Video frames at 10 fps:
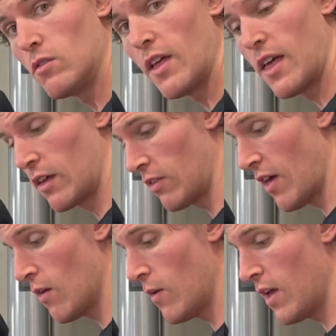leg.
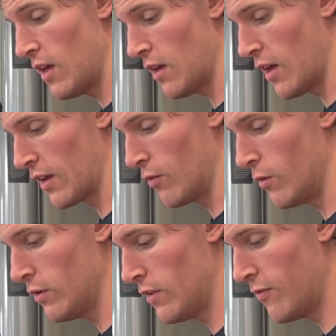That way I can
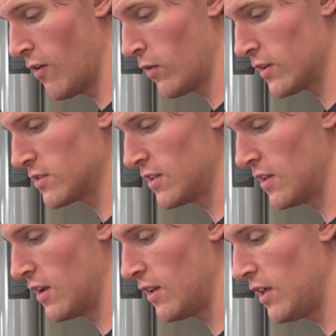really focus in
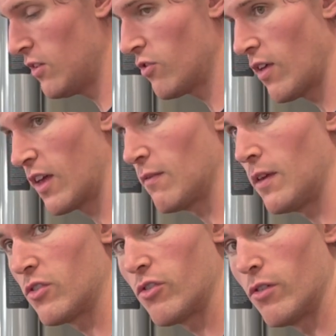on each leg,
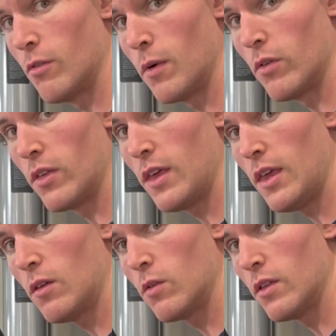make sure they're both
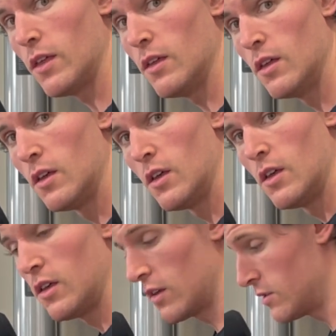equally
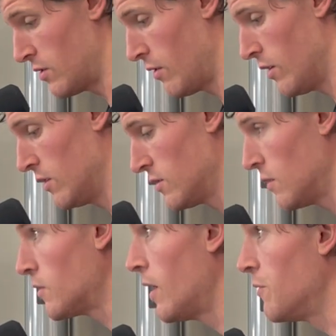exerted.
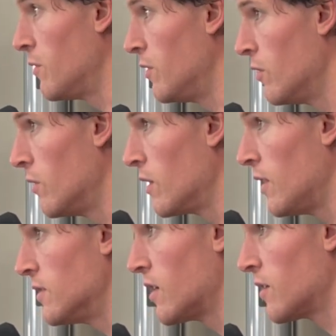Sometimes when you're doing
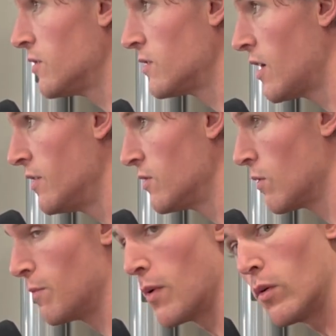these exercises
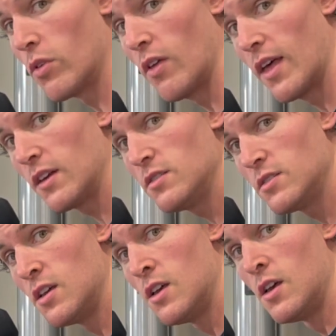with both
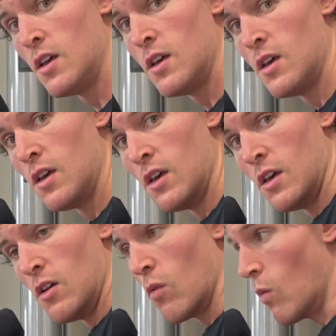legs,
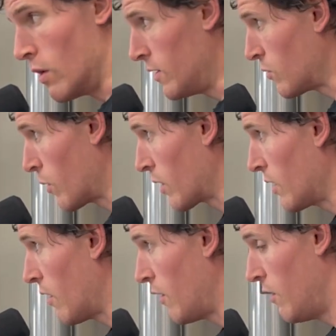one is
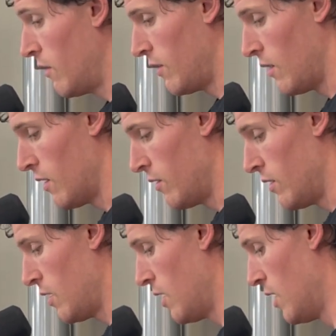working harder than the
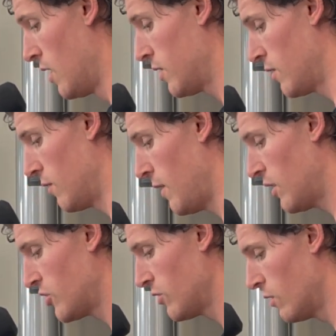other. So to make
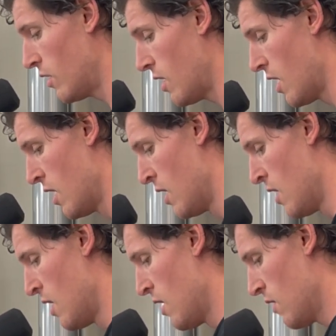sure
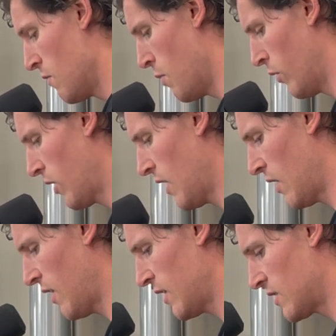that both
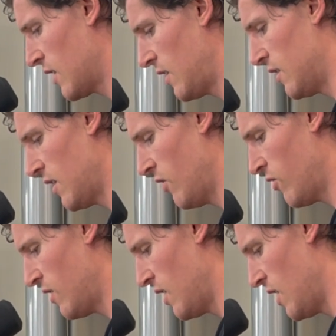legs got the
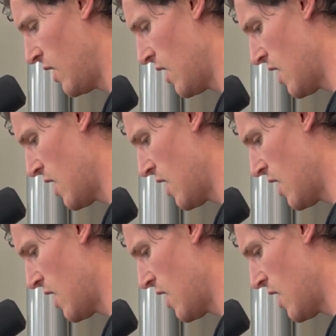attention they need,